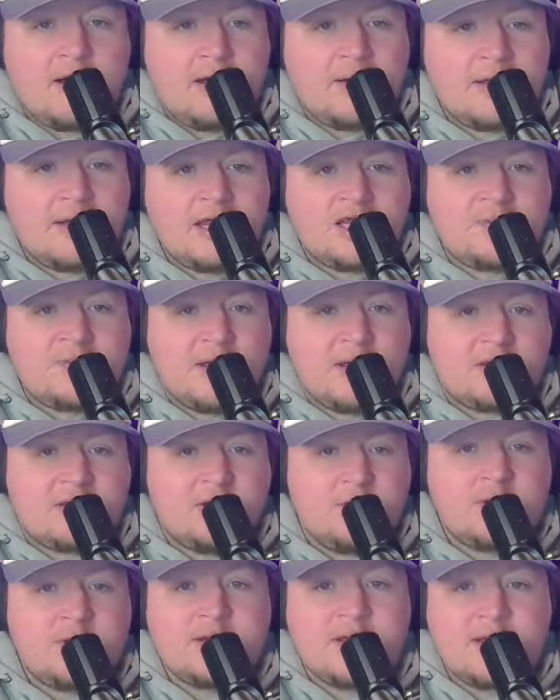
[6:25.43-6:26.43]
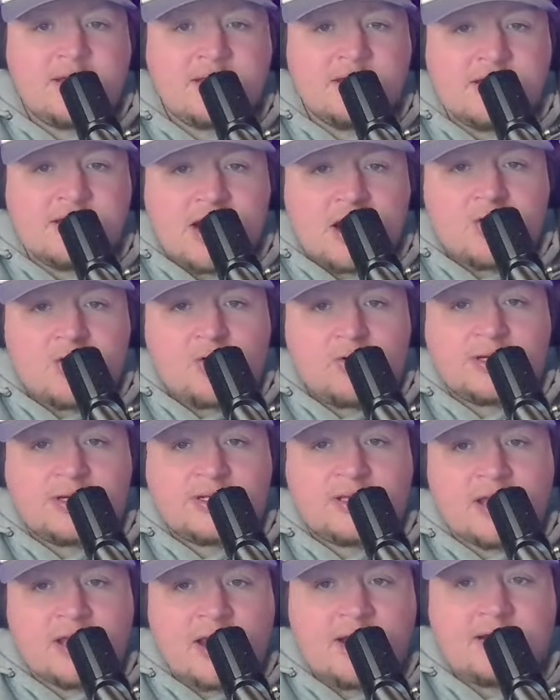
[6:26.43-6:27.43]
He spent 2 seasons at Alcorn
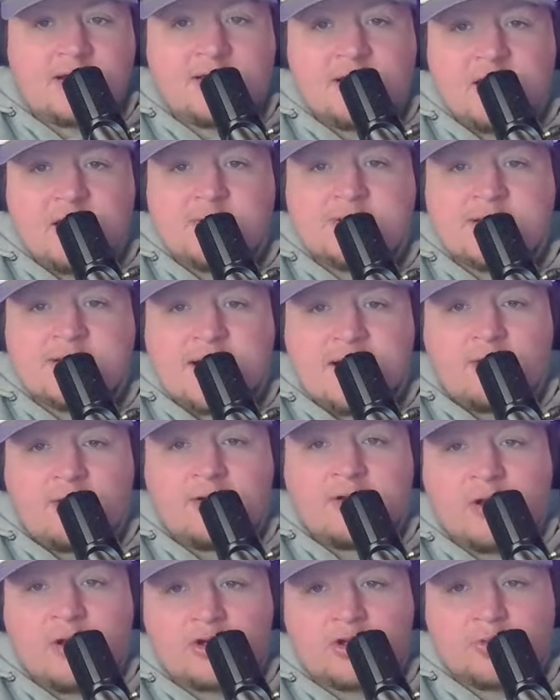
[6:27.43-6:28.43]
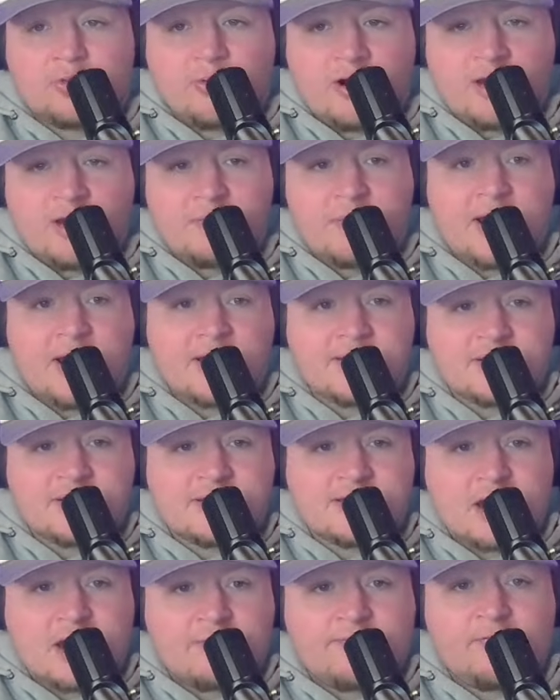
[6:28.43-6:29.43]
State. Then he was hired to coach the running backs at
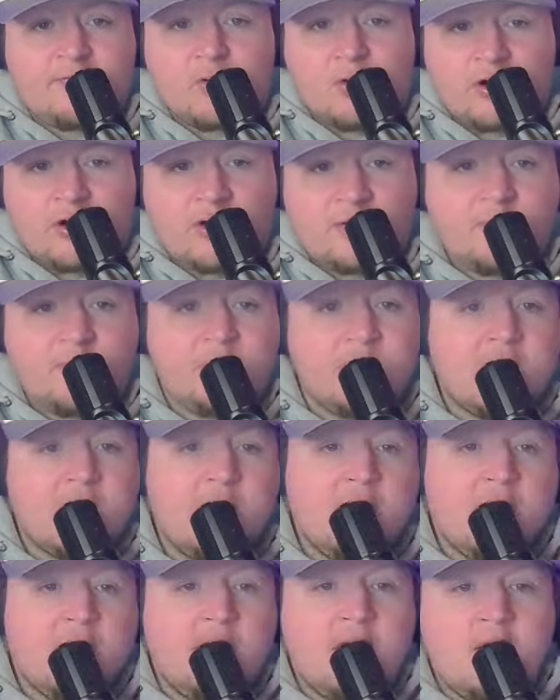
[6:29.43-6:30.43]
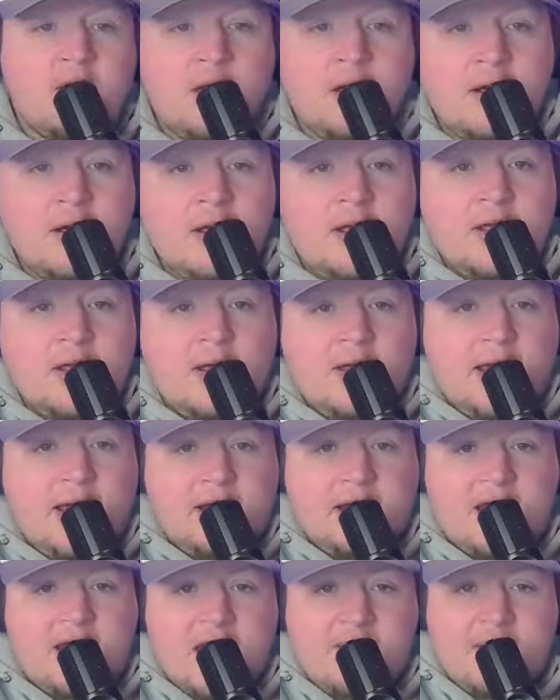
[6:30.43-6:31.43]
South Florida.
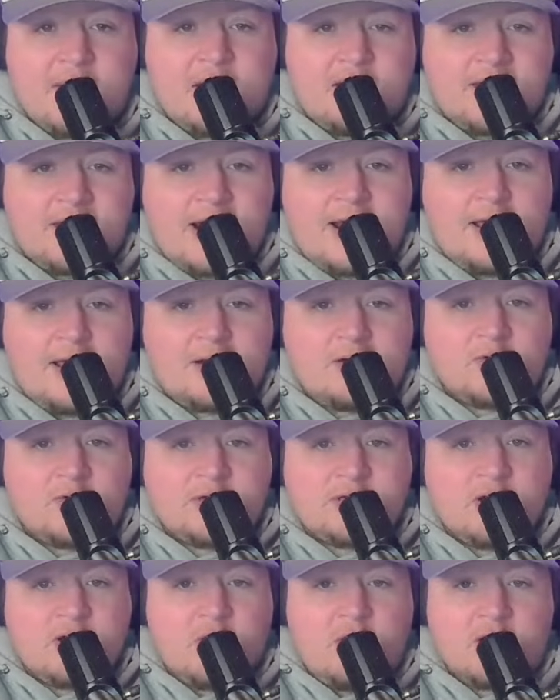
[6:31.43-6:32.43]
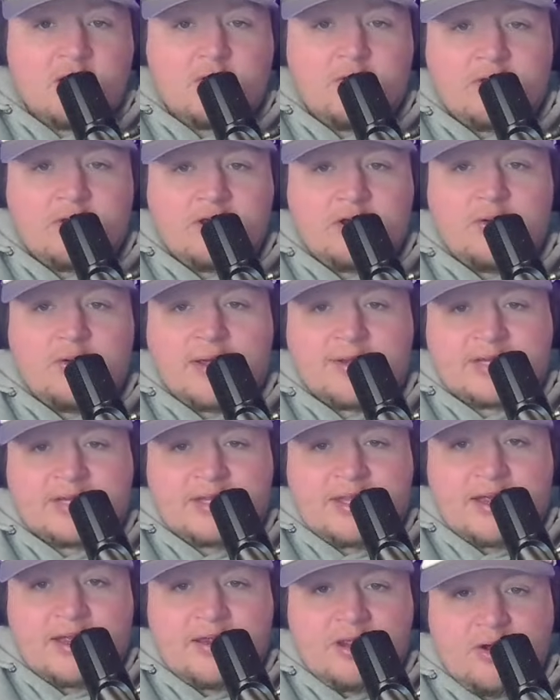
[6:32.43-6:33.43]
And he came out of that, was no longer with the
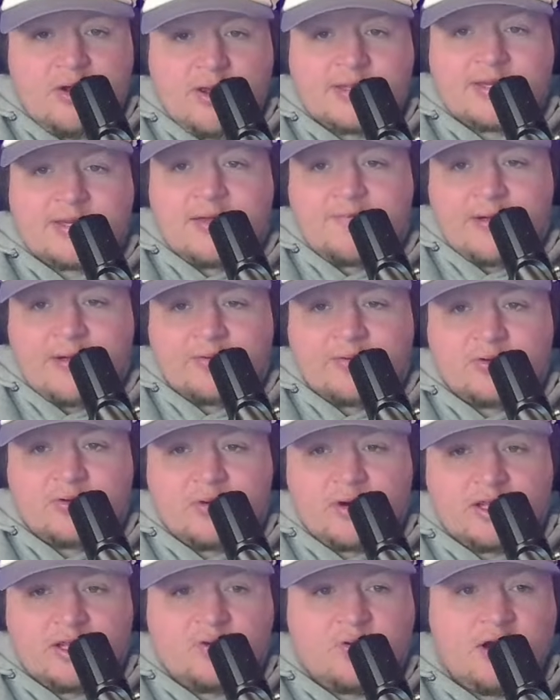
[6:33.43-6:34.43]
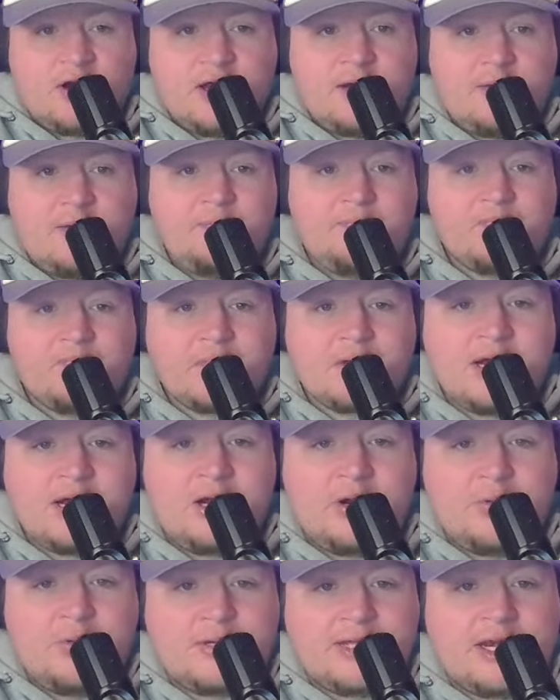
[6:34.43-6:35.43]
USF after 2020.
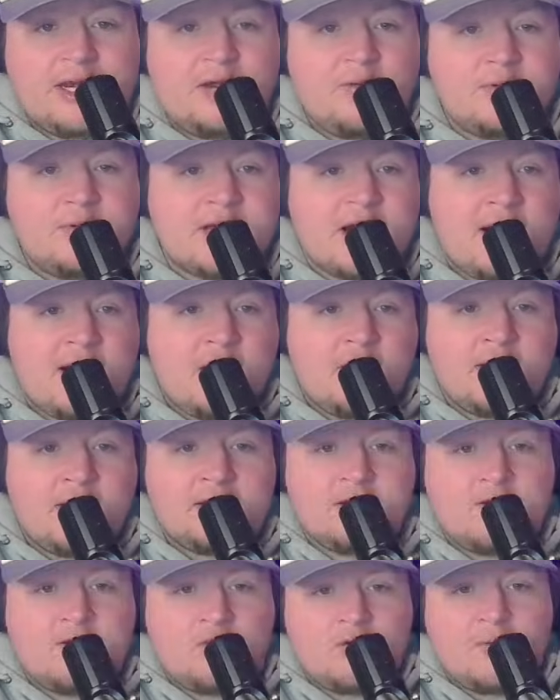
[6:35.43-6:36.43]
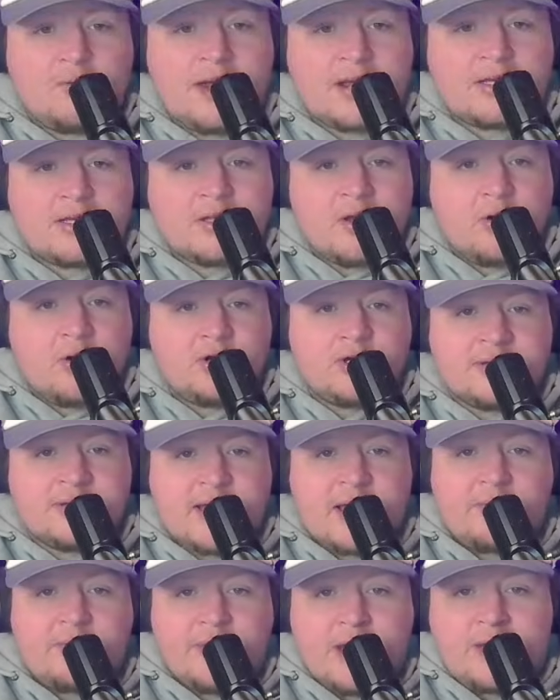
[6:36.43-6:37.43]
And he was hired at the quarterbacks coach at
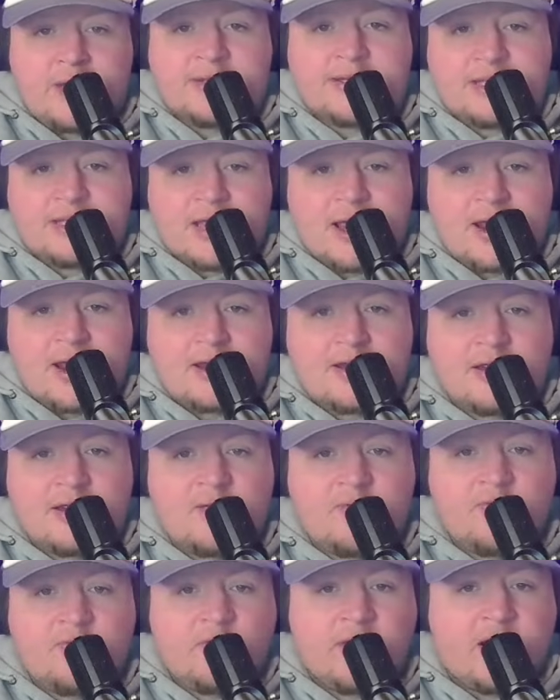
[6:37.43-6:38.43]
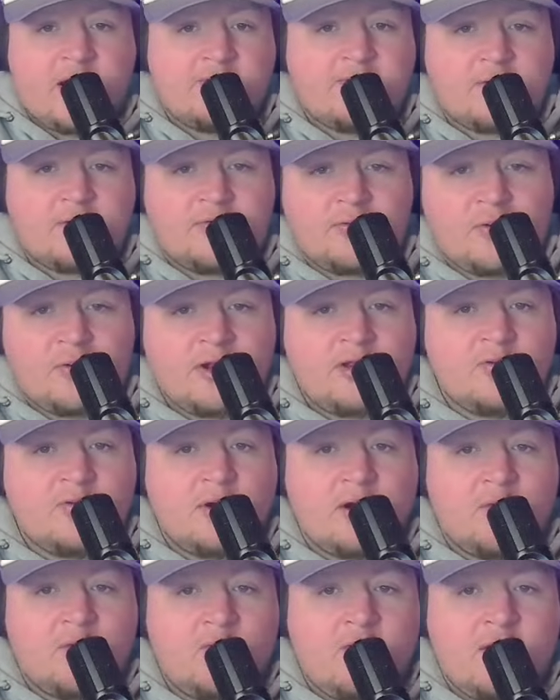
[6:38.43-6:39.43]
Alabama State from there till
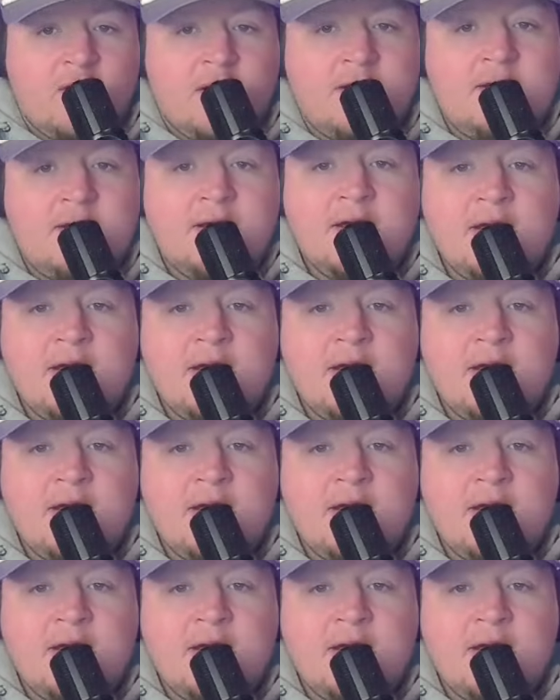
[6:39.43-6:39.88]
2021.